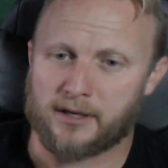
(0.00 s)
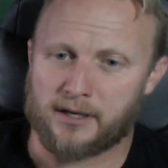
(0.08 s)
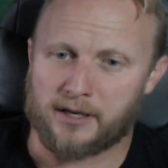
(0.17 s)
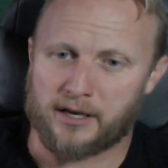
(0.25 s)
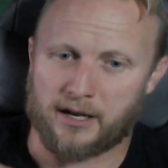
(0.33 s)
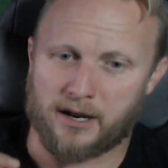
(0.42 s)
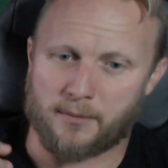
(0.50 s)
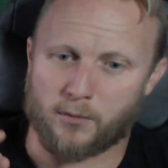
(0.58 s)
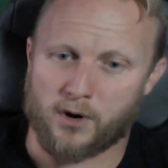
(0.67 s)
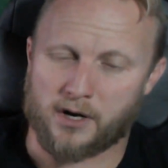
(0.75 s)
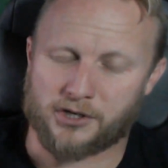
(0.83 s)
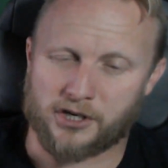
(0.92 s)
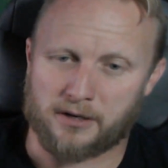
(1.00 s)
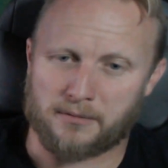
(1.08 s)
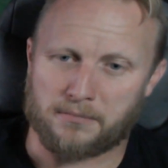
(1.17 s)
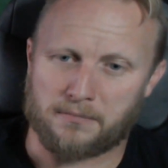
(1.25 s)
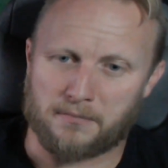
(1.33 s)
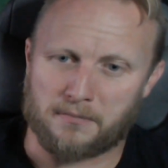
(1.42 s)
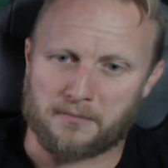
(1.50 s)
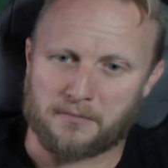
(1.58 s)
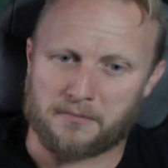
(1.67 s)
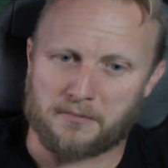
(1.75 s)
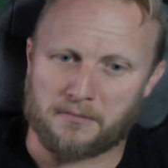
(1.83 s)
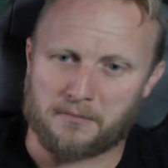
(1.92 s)
and I'm watching
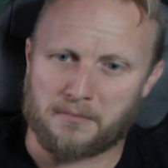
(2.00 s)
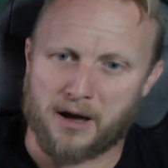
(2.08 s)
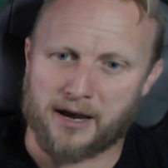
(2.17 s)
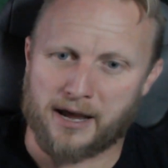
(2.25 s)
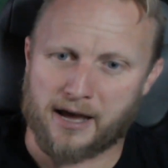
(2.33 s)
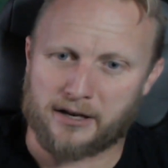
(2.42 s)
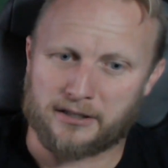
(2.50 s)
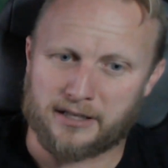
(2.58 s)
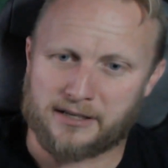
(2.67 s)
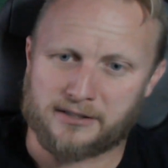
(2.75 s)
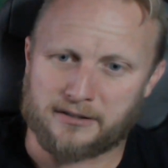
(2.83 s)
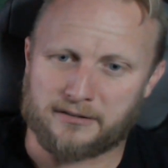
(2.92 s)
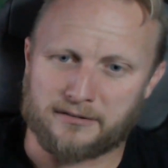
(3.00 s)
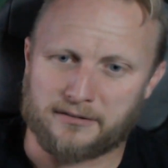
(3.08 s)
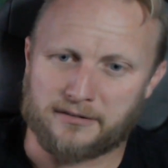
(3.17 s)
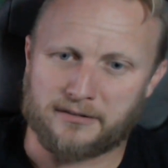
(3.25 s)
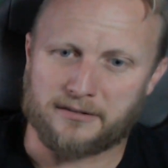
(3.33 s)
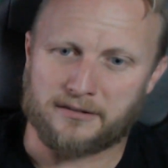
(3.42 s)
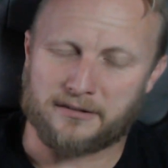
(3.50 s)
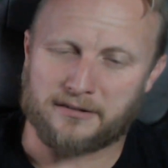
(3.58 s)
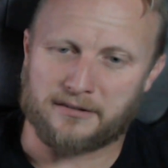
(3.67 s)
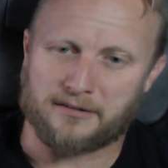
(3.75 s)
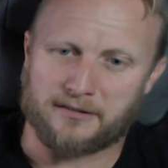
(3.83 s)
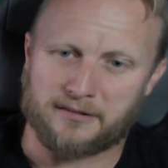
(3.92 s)
my adolescent
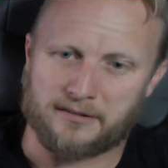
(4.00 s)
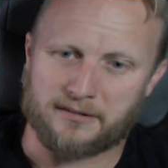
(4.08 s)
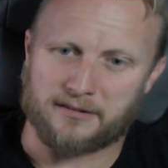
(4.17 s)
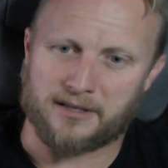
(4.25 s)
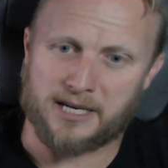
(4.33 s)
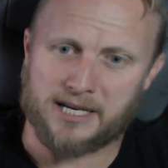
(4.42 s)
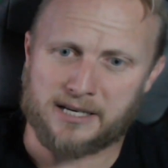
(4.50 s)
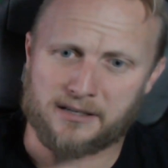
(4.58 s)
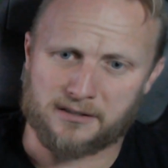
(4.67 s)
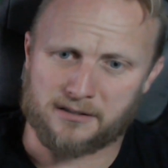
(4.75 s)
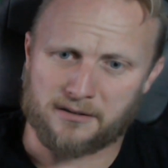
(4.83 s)
niece,